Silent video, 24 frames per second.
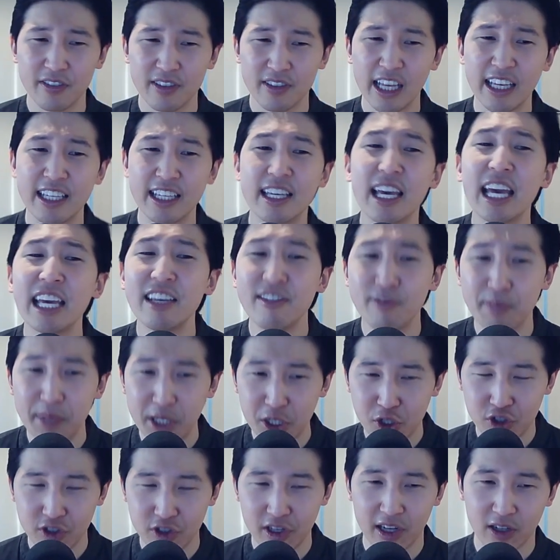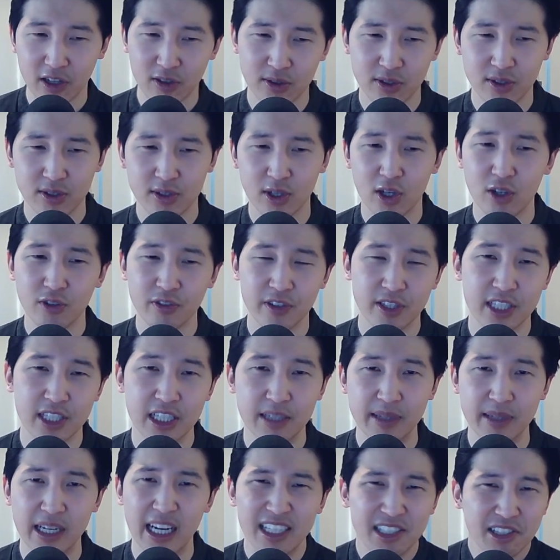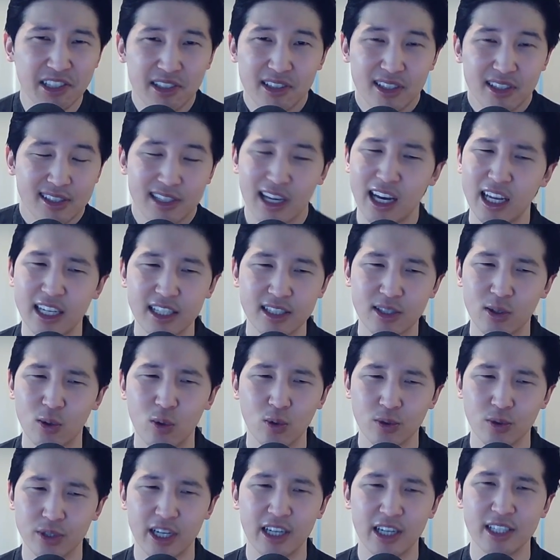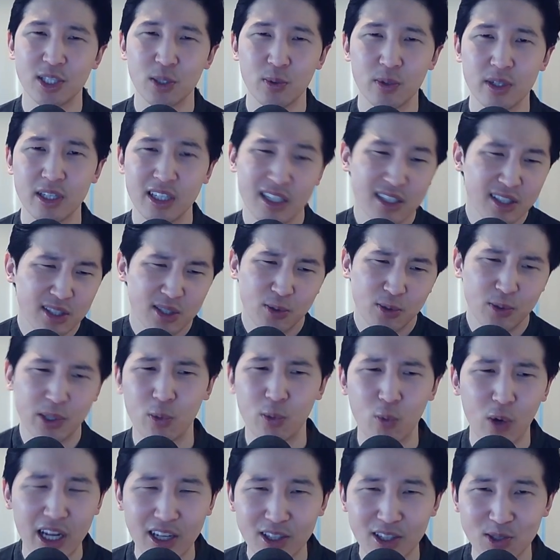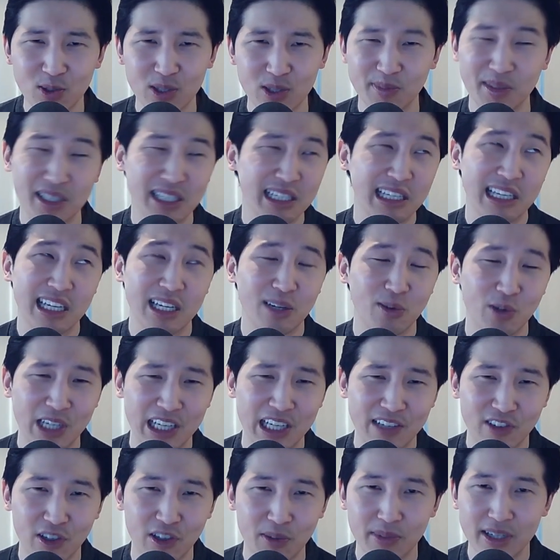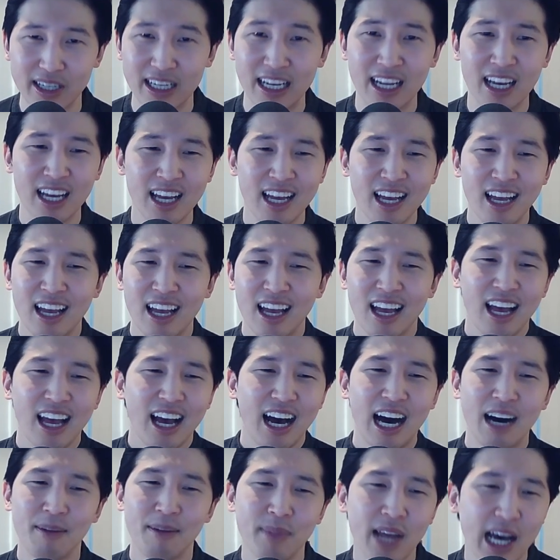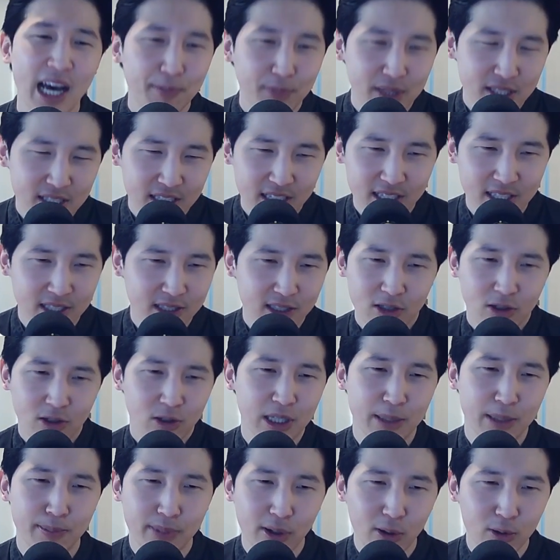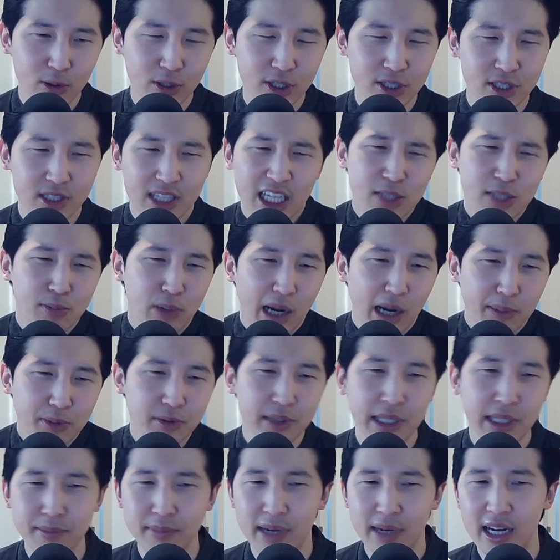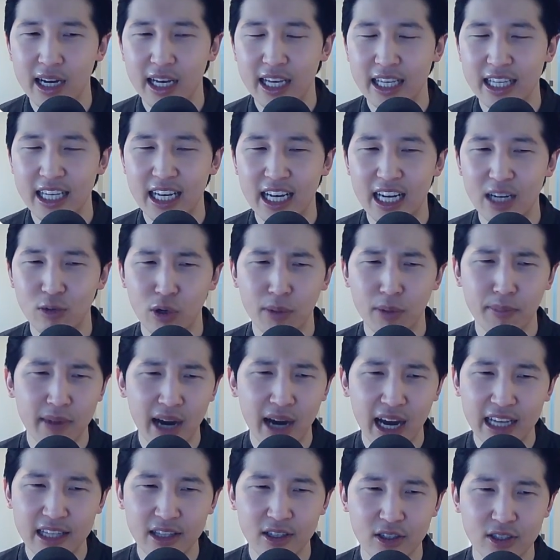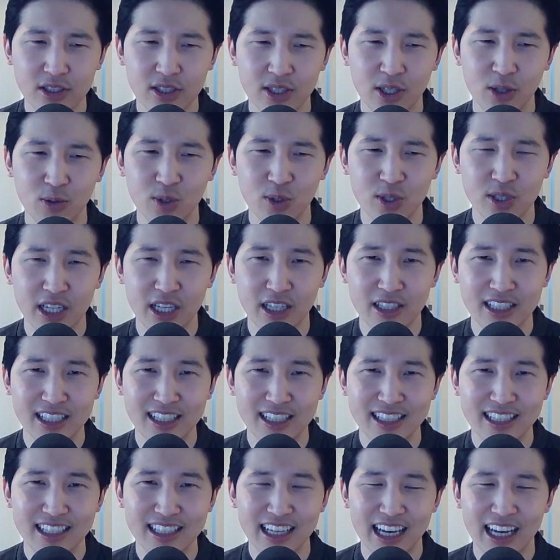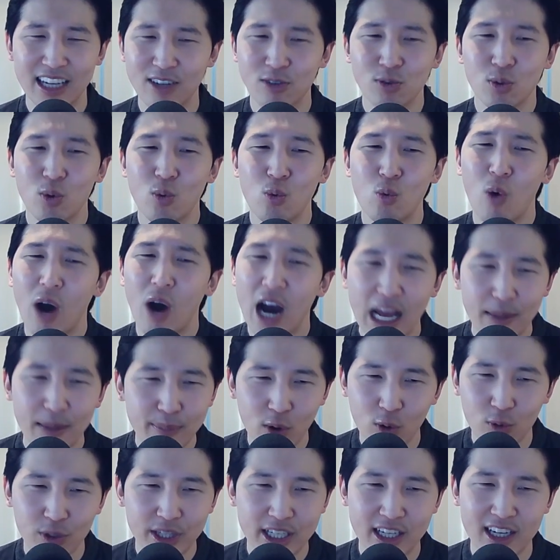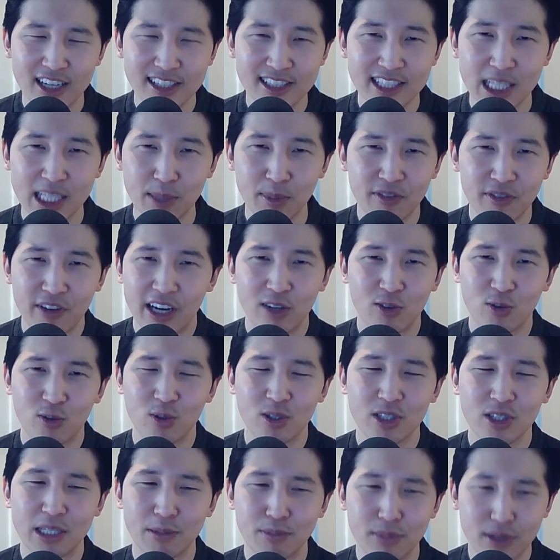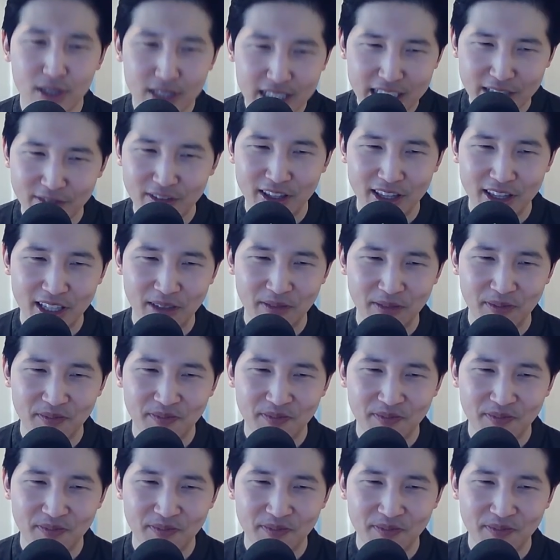they gave me shares of Solvitum, and I just decided to hold on to it, and it's doing well, so I'm like, whatever, but I'm not particularly bullish, and that's probably my reminder to go sell it. I don't know why I'm holding on to them if I don't really believe in them.